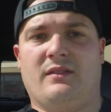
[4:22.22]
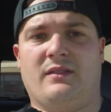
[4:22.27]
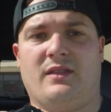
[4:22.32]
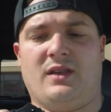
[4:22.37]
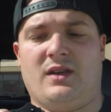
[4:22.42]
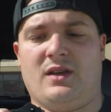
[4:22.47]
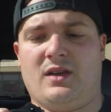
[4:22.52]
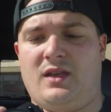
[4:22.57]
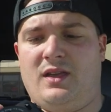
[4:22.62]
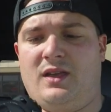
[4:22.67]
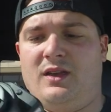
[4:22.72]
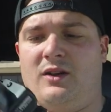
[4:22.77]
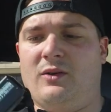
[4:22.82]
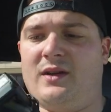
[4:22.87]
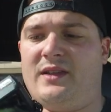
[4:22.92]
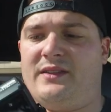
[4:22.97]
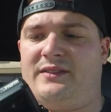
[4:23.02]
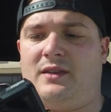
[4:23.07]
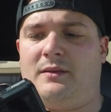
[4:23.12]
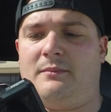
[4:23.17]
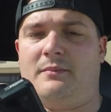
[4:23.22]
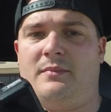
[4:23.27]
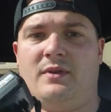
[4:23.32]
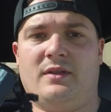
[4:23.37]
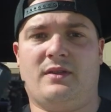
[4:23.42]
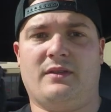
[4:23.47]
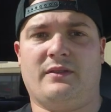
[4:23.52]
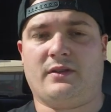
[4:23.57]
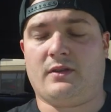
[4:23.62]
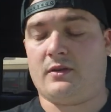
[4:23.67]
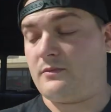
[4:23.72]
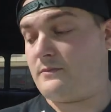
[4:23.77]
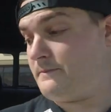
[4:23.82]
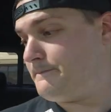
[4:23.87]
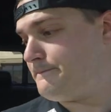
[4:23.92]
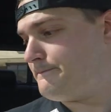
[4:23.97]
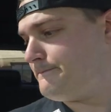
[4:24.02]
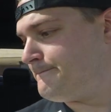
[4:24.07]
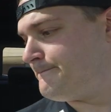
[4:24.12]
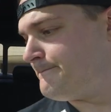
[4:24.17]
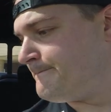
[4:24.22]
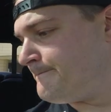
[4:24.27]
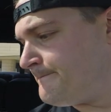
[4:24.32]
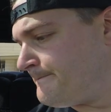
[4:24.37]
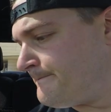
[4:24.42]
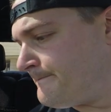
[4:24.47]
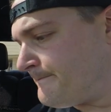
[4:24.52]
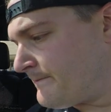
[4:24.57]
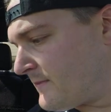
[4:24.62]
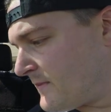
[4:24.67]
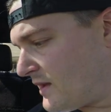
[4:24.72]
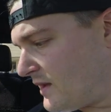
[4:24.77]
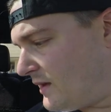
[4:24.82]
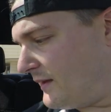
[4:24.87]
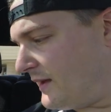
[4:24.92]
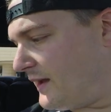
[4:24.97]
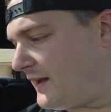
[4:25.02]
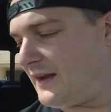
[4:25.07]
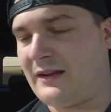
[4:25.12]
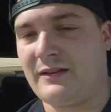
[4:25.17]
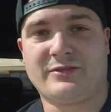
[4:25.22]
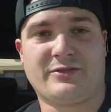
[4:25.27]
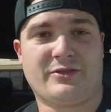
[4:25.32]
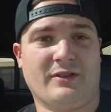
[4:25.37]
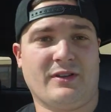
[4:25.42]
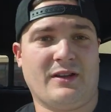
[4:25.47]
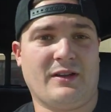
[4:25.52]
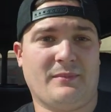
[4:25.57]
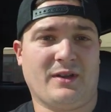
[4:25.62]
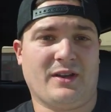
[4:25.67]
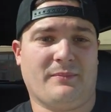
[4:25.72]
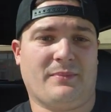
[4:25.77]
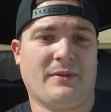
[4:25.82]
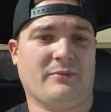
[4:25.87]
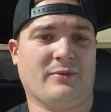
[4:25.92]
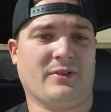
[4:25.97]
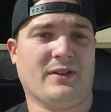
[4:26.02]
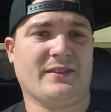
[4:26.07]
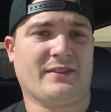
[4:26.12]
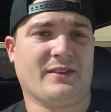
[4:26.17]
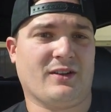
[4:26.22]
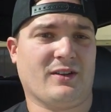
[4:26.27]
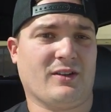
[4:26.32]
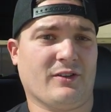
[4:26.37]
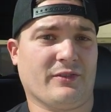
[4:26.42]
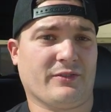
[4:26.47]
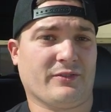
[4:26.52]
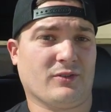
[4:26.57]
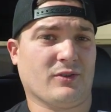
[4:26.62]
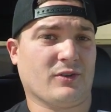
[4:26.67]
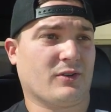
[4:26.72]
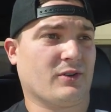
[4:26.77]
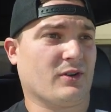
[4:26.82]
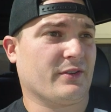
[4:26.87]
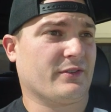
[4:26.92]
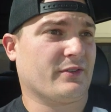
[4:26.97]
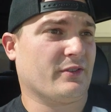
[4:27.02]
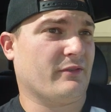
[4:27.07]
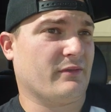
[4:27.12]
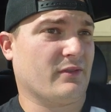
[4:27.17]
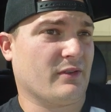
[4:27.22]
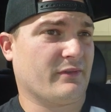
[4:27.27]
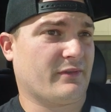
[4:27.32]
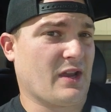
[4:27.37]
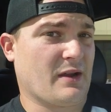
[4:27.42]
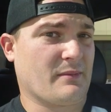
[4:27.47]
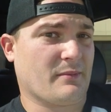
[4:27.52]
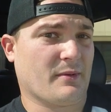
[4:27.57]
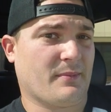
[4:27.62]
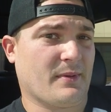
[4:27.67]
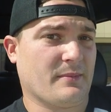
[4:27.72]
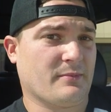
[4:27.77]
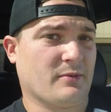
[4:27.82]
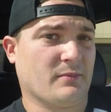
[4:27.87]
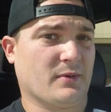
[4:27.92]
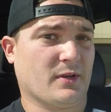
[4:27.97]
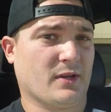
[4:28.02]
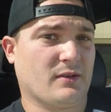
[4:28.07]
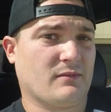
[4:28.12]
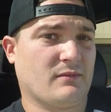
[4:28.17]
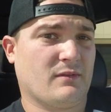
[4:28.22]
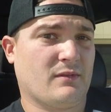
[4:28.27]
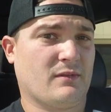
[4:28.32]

the uh, M. So not sure how many people out there also are crossover of camera people, but